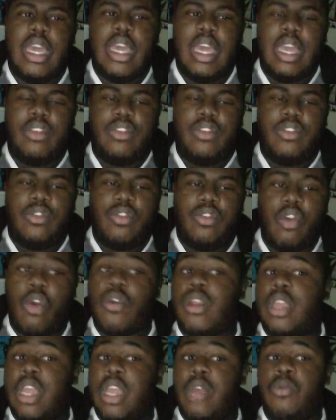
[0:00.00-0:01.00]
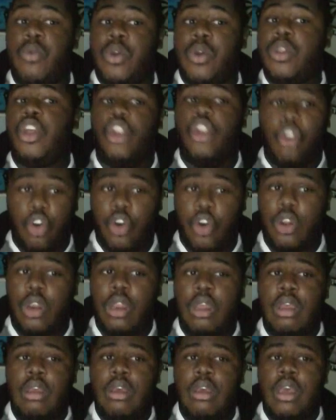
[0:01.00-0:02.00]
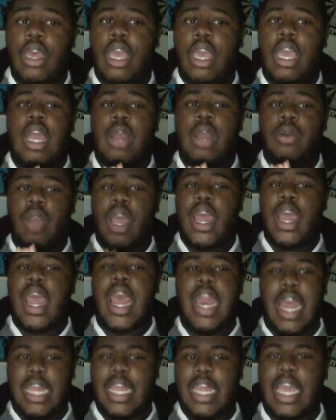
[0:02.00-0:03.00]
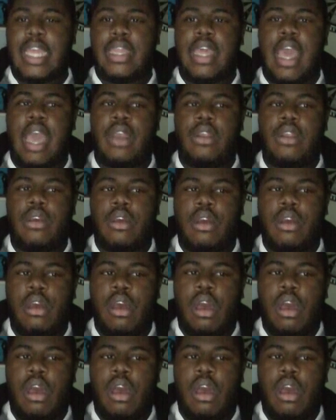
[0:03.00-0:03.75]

it's starting to get really good, and I like that.